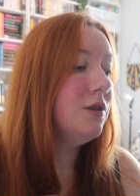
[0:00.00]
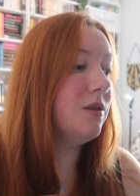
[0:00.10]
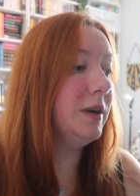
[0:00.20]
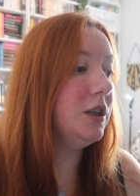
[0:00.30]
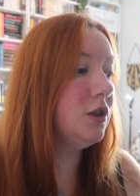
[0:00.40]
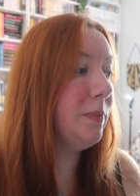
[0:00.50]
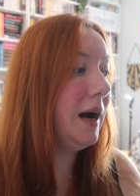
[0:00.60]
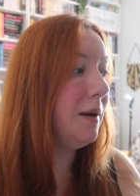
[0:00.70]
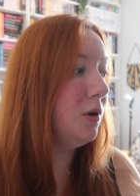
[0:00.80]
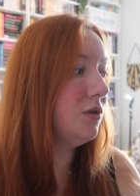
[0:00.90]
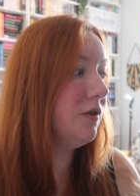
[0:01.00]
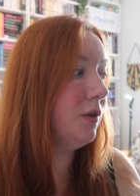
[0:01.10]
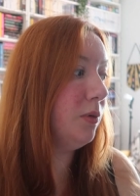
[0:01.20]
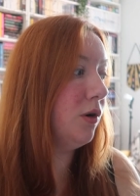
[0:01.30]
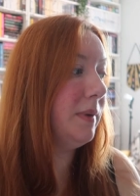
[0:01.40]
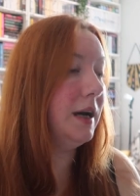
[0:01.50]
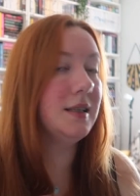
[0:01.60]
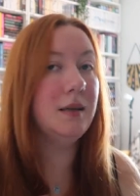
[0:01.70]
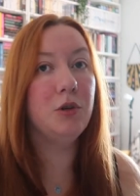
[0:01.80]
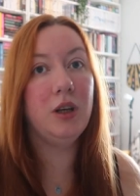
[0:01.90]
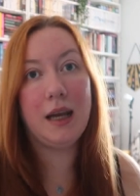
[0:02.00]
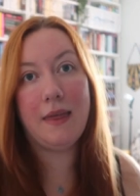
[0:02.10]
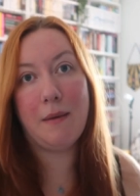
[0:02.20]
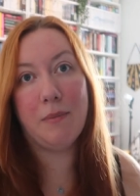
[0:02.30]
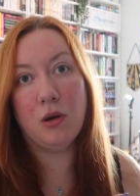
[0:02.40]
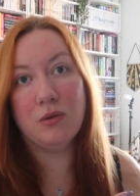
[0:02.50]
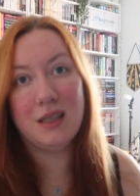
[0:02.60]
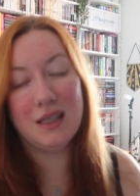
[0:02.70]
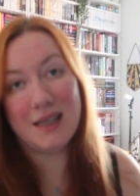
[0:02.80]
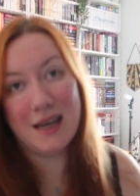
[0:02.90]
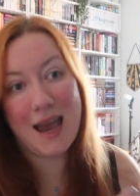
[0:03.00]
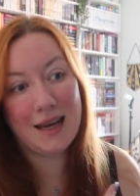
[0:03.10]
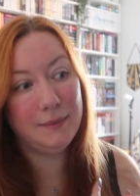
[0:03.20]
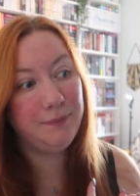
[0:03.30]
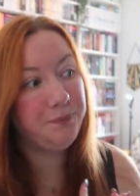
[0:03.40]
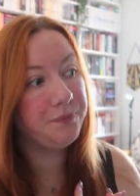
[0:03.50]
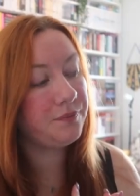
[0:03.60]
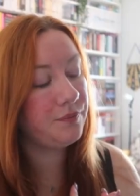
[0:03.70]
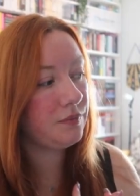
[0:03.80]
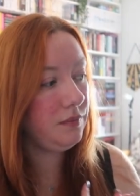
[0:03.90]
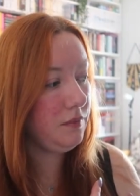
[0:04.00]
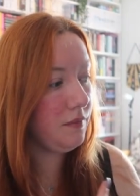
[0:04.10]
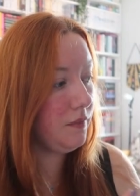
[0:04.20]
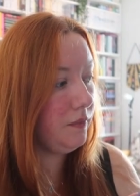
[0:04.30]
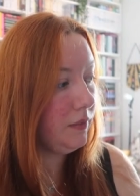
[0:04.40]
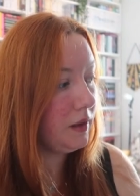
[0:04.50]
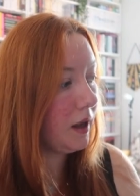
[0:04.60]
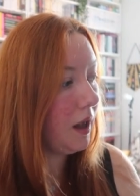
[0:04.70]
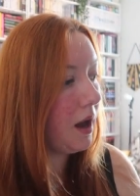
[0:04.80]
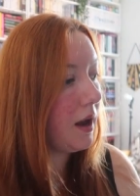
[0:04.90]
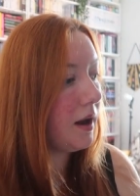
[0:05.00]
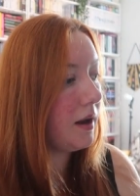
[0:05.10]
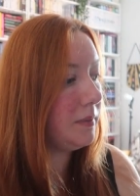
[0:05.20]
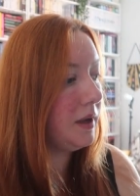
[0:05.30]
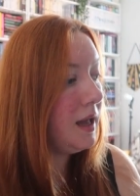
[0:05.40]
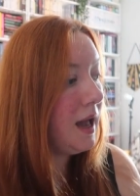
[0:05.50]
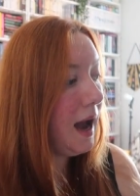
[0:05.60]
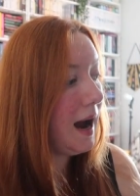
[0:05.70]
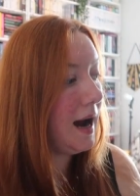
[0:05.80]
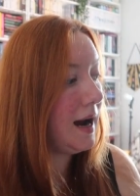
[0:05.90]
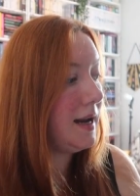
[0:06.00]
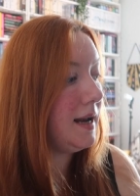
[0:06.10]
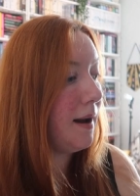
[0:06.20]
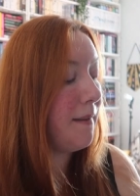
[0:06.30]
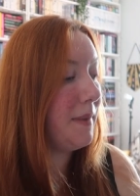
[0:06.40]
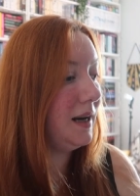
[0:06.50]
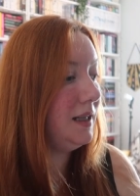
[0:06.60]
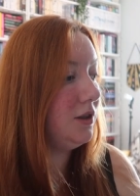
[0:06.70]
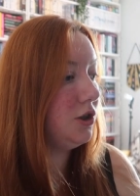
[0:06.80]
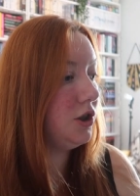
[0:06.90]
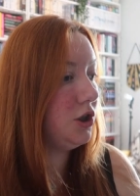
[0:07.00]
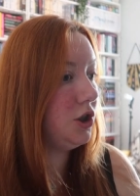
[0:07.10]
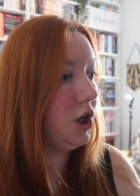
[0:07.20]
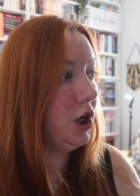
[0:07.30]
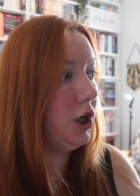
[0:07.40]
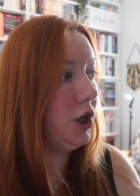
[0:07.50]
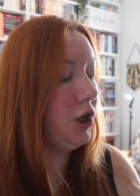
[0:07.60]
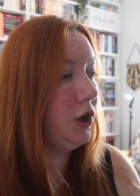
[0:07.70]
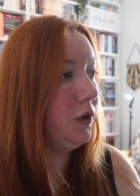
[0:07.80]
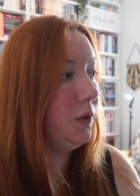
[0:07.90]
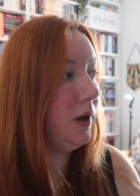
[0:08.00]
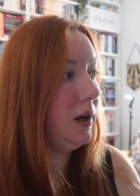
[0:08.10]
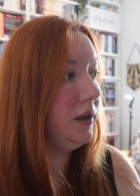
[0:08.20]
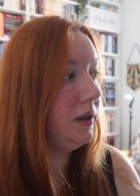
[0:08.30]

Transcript: So I managed to pack most of the bookmarks and I'm going to get them posted today. Um, I managed to